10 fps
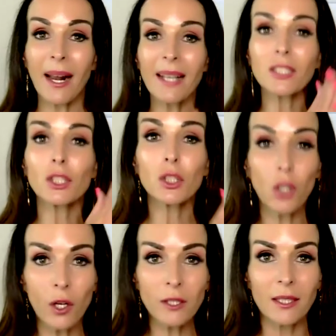But I
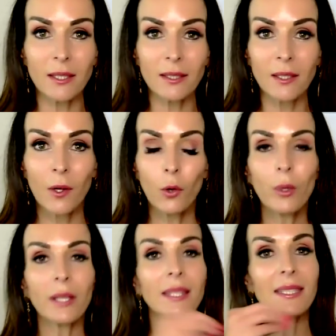started
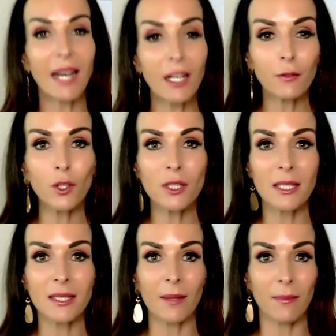with a done for you
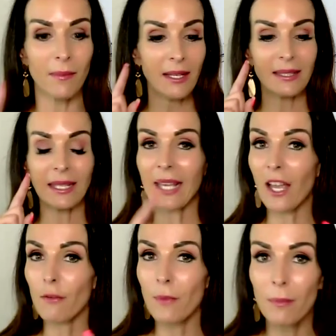system that
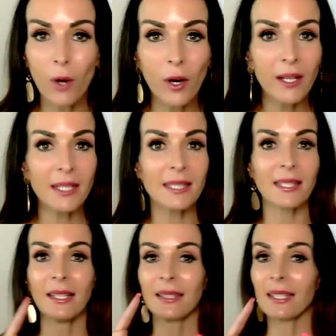gave me
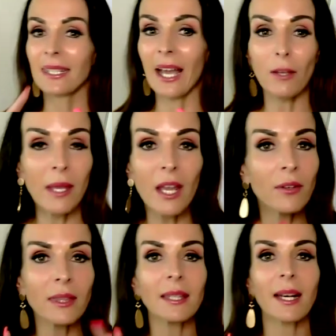products, that gave
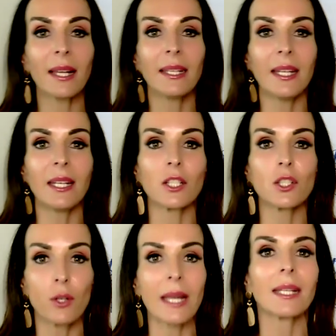me everything that I
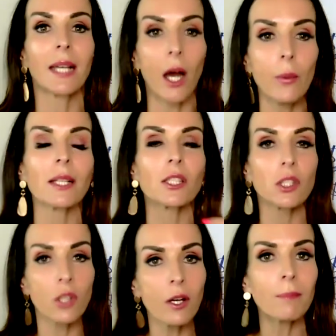needed to get going and
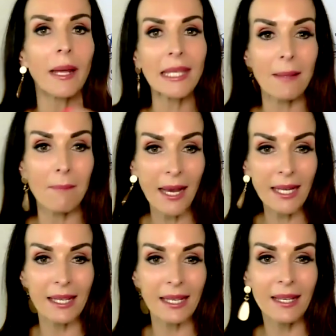start making
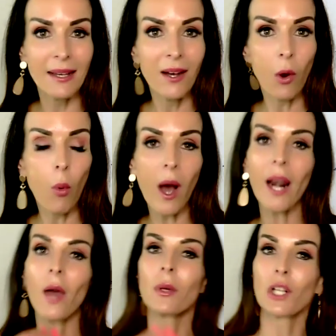money
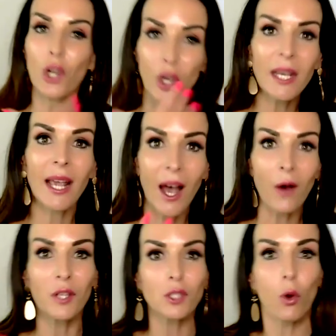while I was learning
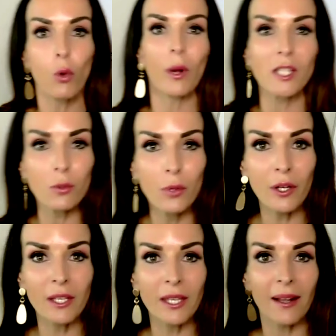how this all was
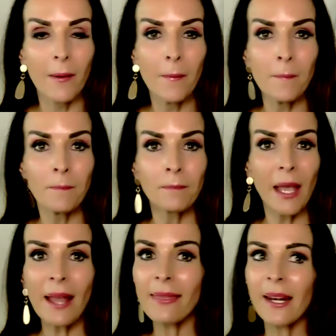working.
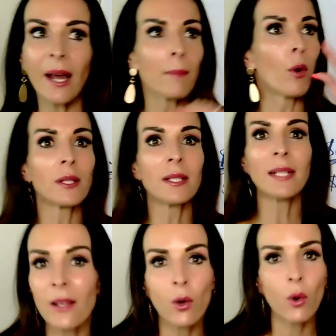And then I bought
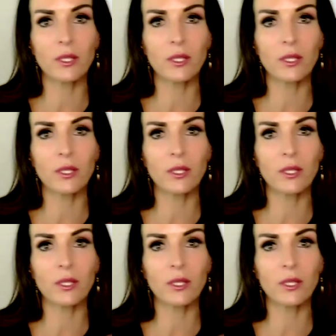another